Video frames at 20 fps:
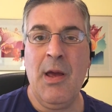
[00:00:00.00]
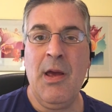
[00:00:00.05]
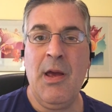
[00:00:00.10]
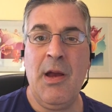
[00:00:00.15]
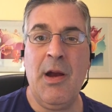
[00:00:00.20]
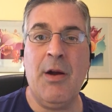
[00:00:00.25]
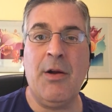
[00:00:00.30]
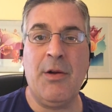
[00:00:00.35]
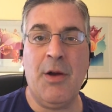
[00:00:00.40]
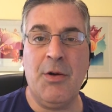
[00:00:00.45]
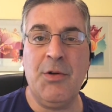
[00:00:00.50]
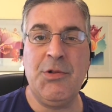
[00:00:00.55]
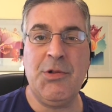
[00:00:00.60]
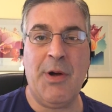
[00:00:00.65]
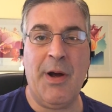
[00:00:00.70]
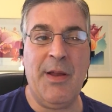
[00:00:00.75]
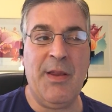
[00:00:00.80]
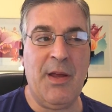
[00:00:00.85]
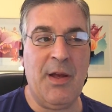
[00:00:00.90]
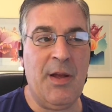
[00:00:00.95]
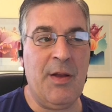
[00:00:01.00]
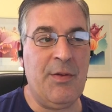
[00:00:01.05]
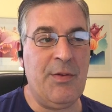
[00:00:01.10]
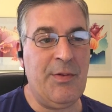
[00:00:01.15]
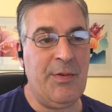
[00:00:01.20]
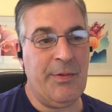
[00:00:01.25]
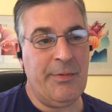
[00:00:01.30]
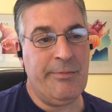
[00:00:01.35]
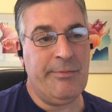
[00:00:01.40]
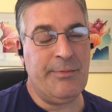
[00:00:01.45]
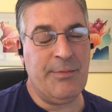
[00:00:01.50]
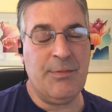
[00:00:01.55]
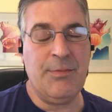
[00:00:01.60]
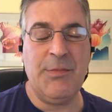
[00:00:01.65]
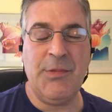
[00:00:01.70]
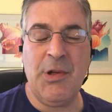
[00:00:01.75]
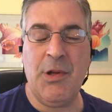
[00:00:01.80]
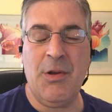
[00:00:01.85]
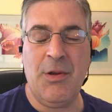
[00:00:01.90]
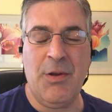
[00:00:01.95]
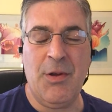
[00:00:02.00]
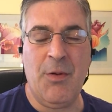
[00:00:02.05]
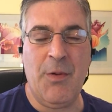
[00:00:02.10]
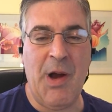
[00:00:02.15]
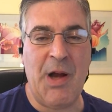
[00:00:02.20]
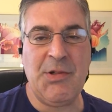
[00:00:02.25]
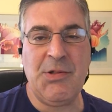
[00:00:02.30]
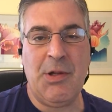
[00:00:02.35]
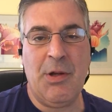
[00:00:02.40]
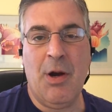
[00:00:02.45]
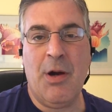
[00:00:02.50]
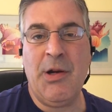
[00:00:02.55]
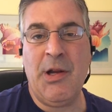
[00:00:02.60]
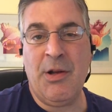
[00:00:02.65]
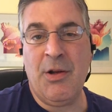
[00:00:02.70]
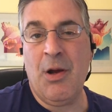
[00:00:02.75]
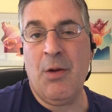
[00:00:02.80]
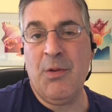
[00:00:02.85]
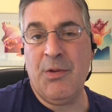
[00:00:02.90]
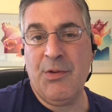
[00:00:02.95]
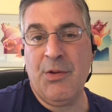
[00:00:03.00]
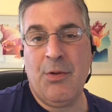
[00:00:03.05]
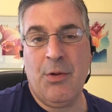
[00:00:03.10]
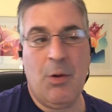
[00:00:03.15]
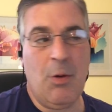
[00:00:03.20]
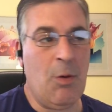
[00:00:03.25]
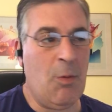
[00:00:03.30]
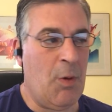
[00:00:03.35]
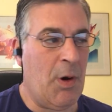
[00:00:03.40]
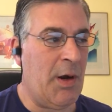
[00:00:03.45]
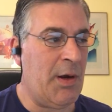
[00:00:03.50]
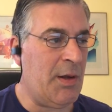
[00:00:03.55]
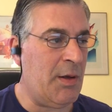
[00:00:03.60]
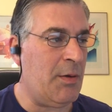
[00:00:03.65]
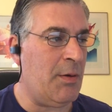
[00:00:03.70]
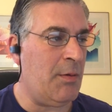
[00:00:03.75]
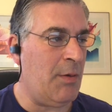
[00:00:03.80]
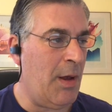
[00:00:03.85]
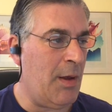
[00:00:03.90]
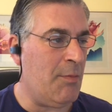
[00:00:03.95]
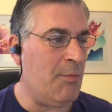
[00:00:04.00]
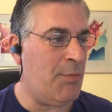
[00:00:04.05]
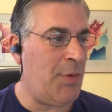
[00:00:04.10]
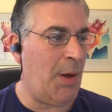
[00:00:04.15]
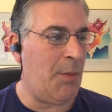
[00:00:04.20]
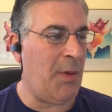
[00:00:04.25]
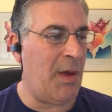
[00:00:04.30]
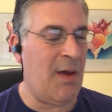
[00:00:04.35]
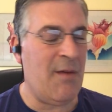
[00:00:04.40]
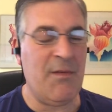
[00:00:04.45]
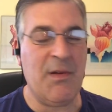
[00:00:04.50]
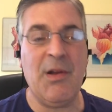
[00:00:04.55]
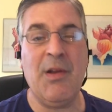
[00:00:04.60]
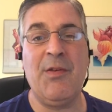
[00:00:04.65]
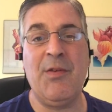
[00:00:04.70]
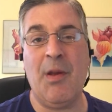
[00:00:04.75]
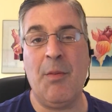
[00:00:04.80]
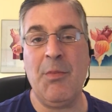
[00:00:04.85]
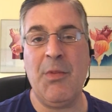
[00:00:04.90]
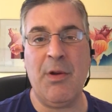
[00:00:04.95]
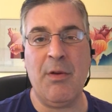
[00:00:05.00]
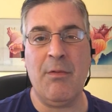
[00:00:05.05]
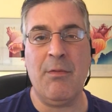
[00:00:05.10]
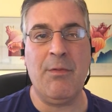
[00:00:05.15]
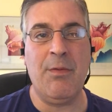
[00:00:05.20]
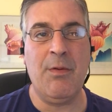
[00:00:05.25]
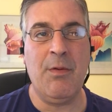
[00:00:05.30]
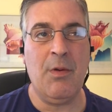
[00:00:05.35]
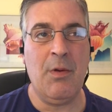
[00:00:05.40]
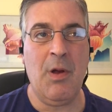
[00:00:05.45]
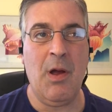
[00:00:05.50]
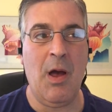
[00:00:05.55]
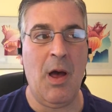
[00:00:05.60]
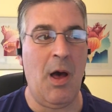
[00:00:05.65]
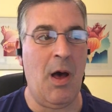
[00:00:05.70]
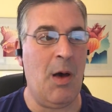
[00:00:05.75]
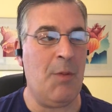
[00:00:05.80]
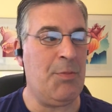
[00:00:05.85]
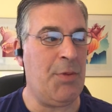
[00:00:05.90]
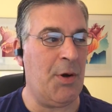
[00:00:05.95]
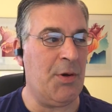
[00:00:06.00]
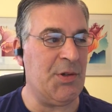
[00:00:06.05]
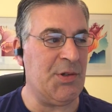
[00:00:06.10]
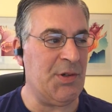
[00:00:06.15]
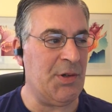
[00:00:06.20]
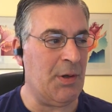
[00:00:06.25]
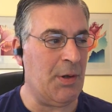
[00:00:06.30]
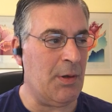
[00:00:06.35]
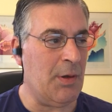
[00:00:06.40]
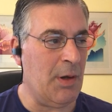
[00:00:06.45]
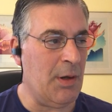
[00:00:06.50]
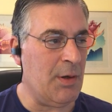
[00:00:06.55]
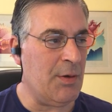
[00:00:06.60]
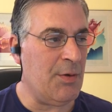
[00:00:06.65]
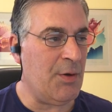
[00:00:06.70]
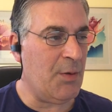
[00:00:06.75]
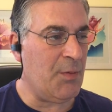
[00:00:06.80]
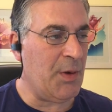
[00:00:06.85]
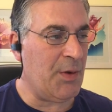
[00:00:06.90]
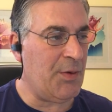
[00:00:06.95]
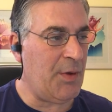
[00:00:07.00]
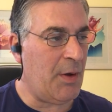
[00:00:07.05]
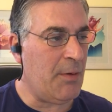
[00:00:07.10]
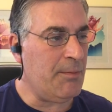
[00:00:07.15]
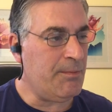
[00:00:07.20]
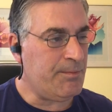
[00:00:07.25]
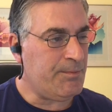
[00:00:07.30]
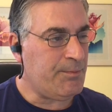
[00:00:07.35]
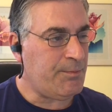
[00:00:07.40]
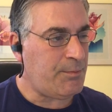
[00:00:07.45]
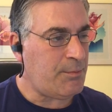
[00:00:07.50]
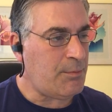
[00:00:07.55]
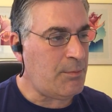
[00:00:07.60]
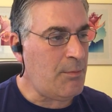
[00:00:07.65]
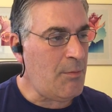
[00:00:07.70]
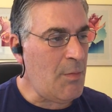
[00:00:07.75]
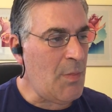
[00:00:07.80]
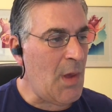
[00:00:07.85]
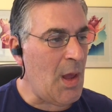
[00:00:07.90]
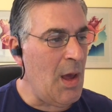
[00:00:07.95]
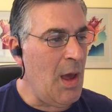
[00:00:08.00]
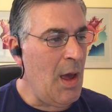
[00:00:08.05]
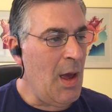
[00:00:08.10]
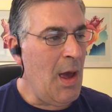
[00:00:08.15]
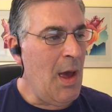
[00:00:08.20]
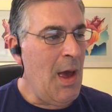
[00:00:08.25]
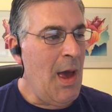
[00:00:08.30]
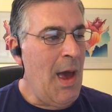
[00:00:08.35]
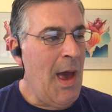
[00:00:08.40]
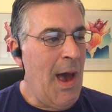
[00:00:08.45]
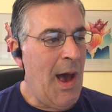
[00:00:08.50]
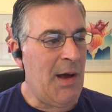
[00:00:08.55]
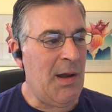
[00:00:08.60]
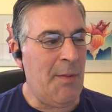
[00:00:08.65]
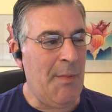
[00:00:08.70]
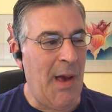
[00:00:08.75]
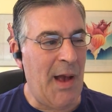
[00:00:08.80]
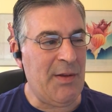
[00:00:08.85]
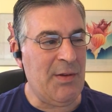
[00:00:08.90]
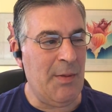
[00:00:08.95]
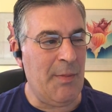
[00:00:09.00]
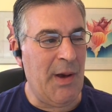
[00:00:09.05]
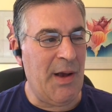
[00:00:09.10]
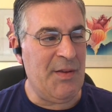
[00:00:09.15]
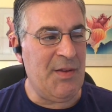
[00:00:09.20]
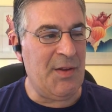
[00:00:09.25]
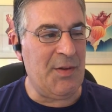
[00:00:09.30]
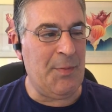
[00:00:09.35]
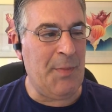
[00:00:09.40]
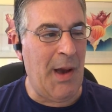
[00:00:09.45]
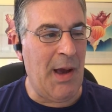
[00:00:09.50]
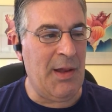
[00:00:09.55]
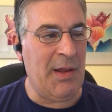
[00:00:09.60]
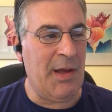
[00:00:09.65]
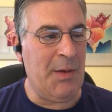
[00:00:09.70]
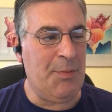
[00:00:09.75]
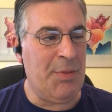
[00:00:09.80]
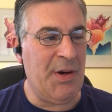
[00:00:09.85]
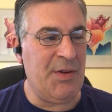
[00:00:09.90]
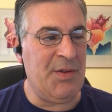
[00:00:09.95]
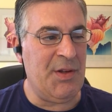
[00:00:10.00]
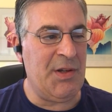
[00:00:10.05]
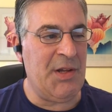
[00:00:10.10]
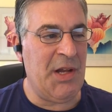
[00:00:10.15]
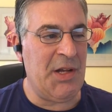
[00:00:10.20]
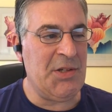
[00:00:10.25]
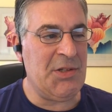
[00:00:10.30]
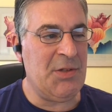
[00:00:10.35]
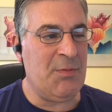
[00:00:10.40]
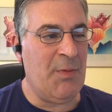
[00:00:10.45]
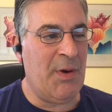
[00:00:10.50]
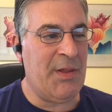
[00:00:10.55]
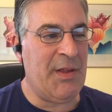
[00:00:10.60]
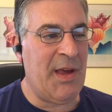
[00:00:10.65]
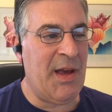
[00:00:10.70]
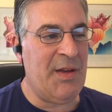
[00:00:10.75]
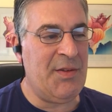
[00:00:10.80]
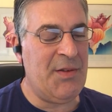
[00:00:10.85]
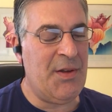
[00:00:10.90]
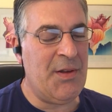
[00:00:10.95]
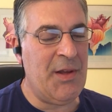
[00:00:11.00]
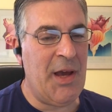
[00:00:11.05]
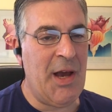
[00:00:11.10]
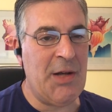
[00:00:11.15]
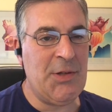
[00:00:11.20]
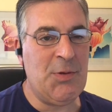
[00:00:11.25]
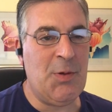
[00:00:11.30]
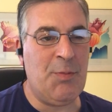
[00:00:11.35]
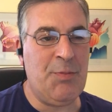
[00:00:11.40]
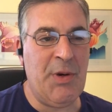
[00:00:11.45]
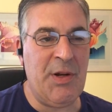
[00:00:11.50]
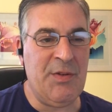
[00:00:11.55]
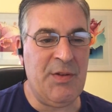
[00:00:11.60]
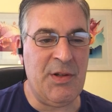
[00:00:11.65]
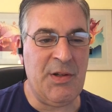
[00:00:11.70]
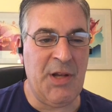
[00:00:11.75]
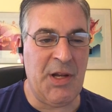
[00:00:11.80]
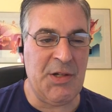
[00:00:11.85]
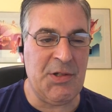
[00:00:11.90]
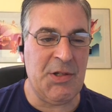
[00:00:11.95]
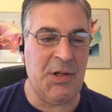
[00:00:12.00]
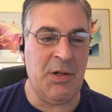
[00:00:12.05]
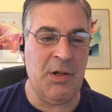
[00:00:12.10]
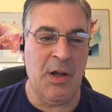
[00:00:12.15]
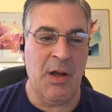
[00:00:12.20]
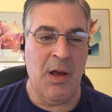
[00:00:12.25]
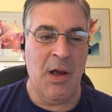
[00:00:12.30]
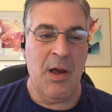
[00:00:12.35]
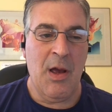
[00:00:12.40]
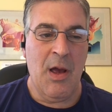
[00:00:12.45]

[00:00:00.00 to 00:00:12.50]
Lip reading: here, go try this. You actually already know it's going to work and probably have an assumptive approach in doing so. How to maximize the spotlight presentation with guests in the actual presentation.